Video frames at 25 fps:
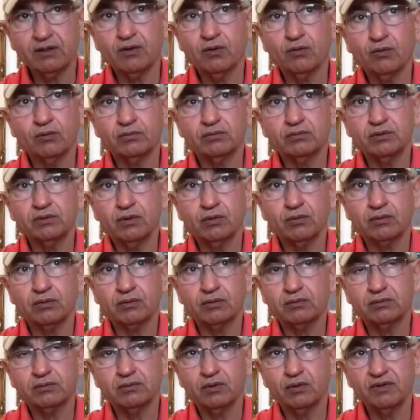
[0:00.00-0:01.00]
and
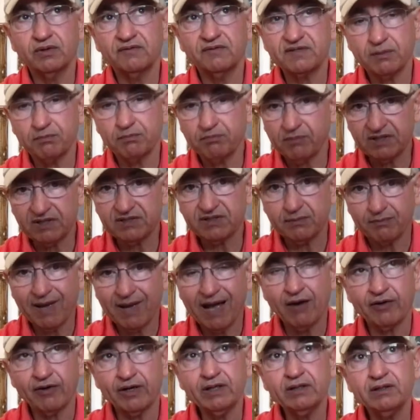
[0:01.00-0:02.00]
no ifs and buts
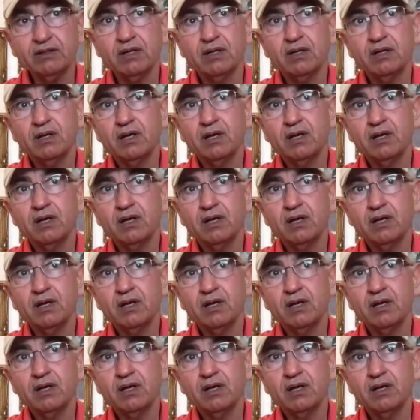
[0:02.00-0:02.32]
about it.